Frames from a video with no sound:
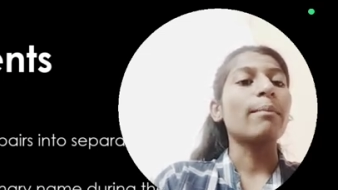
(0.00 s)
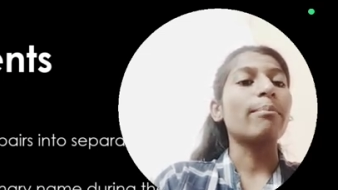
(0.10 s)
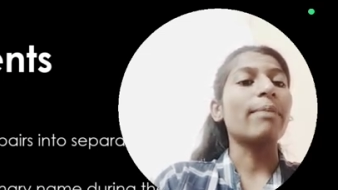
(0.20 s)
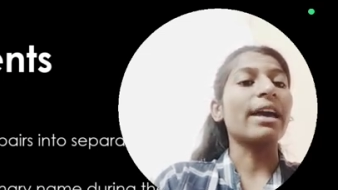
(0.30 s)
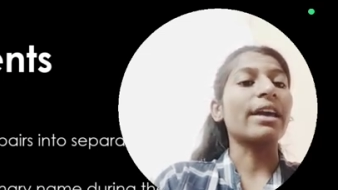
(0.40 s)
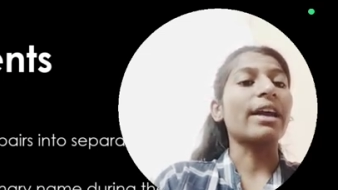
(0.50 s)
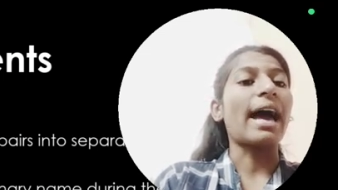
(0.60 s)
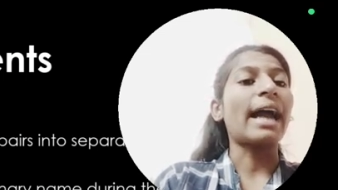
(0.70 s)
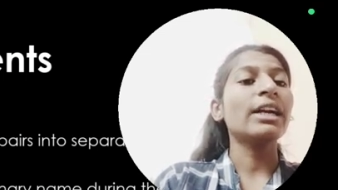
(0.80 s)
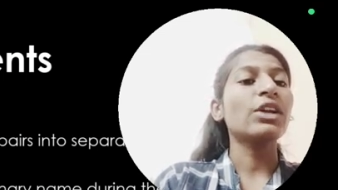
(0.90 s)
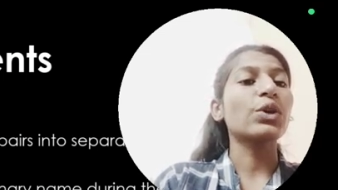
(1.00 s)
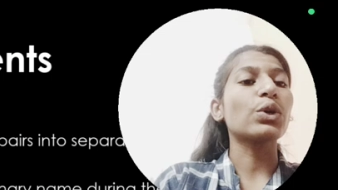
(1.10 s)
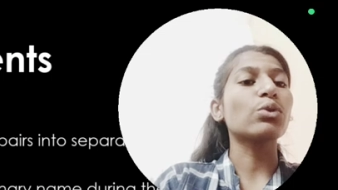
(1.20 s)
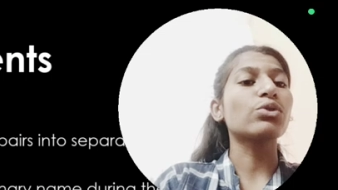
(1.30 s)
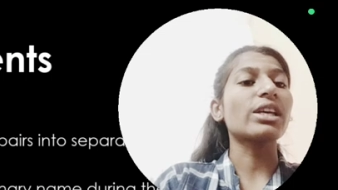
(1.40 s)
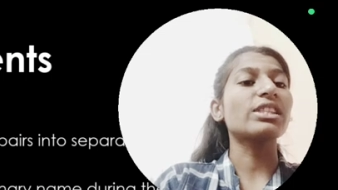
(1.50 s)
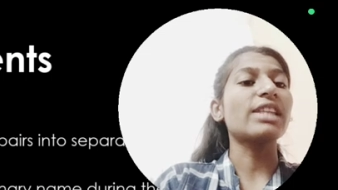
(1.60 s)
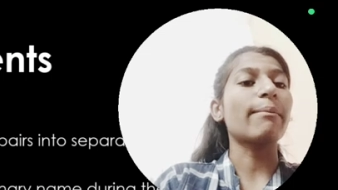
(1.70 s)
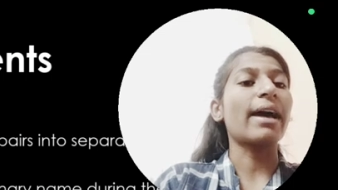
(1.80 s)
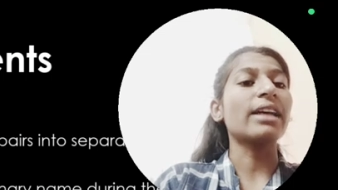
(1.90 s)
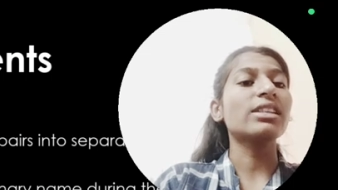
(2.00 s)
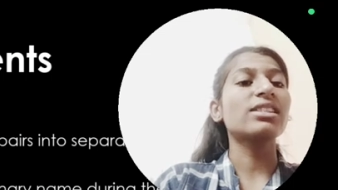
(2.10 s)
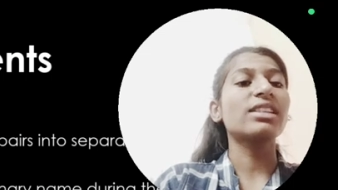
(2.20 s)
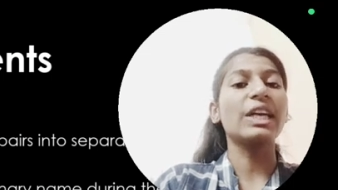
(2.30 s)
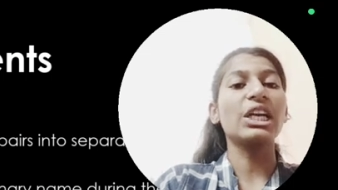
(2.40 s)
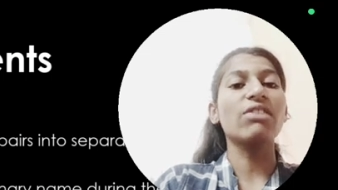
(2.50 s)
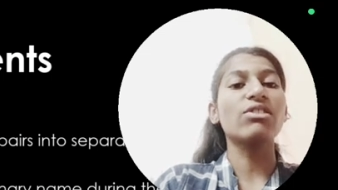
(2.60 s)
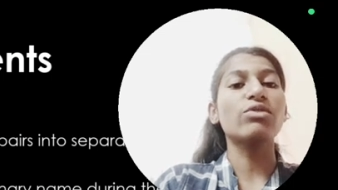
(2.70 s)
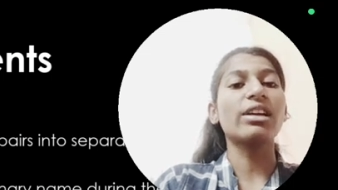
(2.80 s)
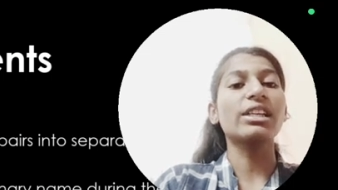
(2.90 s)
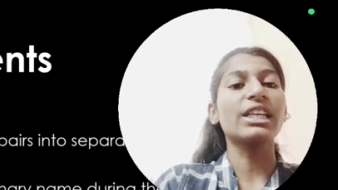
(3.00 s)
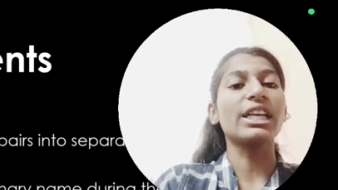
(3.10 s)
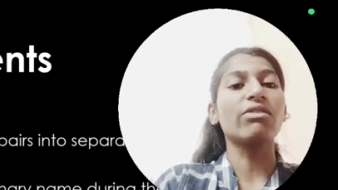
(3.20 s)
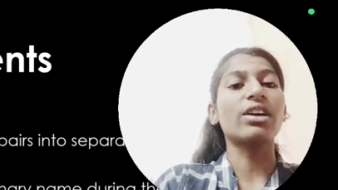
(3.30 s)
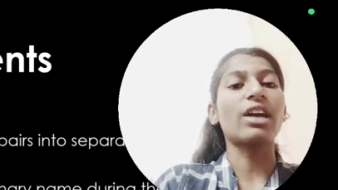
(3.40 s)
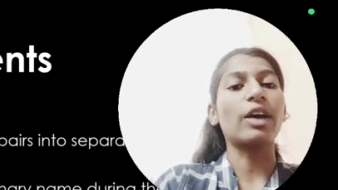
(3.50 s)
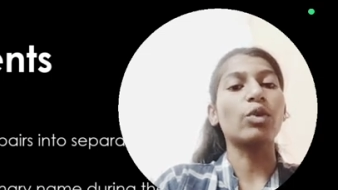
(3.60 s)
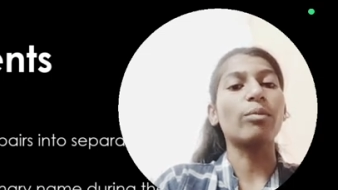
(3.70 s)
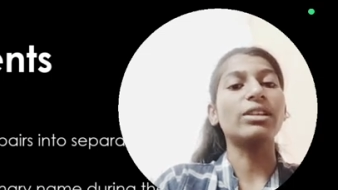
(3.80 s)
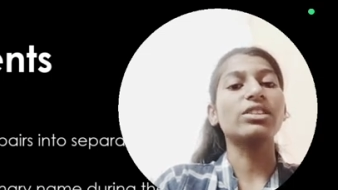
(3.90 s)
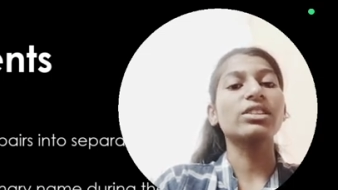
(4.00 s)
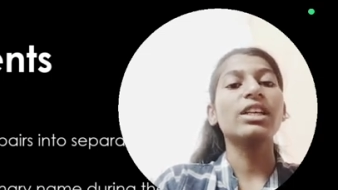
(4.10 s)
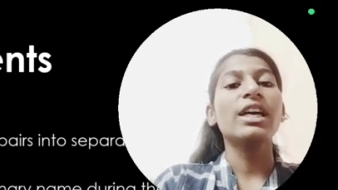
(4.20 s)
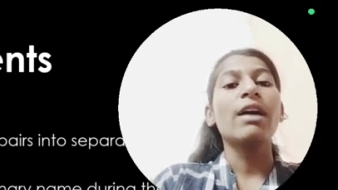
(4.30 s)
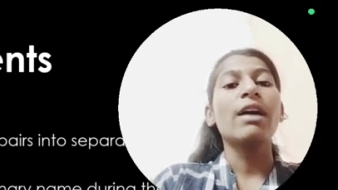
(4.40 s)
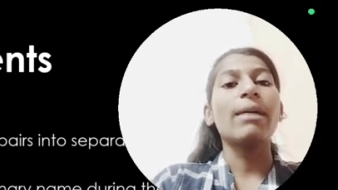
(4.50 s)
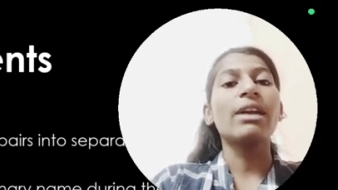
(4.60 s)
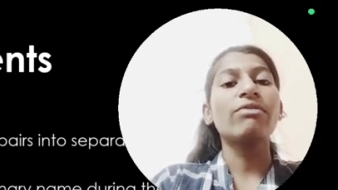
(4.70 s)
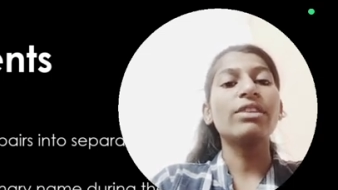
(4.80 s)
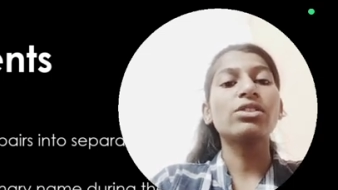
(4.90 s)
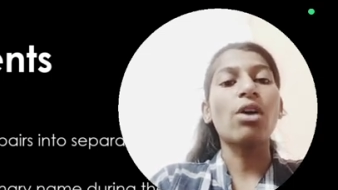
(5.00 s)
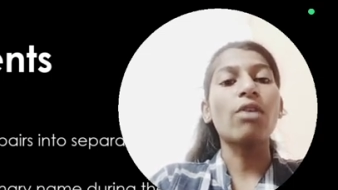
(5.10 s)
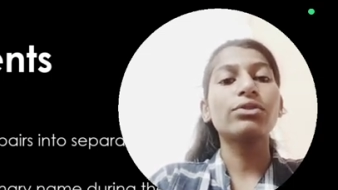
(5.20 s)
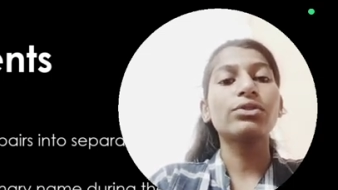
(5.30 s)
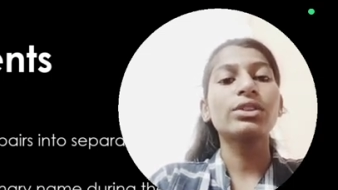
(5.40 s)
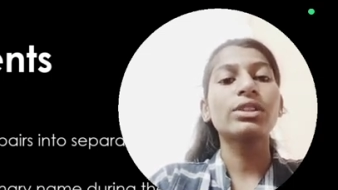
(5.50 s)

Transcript: pair and uses them as individual keyword arguments. Benefits of